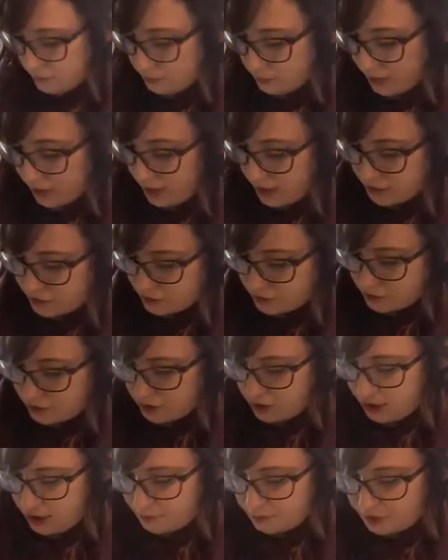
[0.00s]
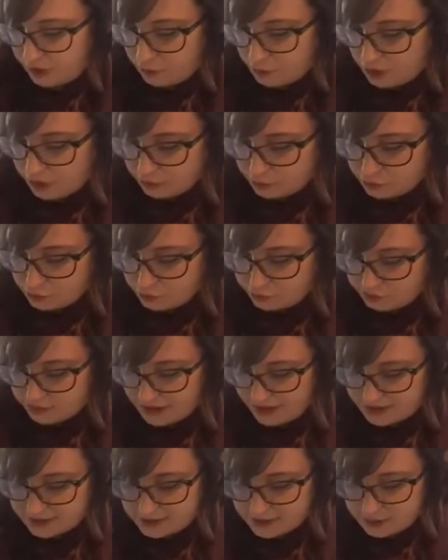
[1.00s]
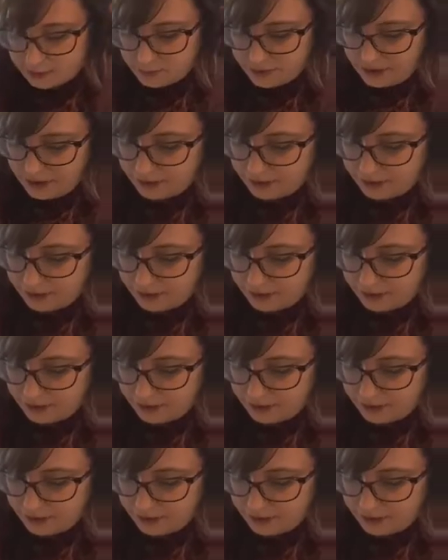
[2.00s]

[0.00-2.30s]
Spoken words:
My handles are hot, but I want to move that to the